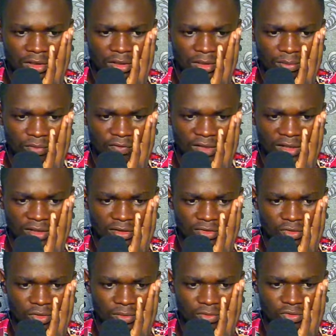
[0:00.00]
A move like this
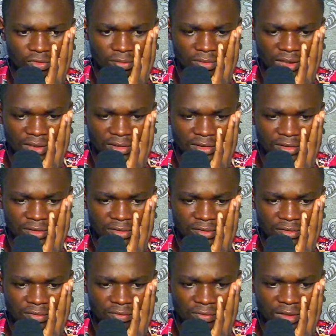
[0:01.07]
comes to mind.
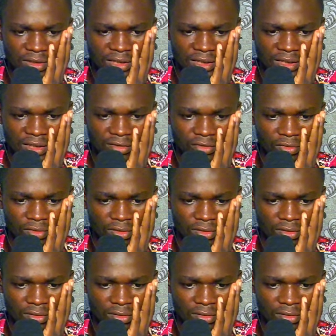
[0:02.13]
Where's that knight going?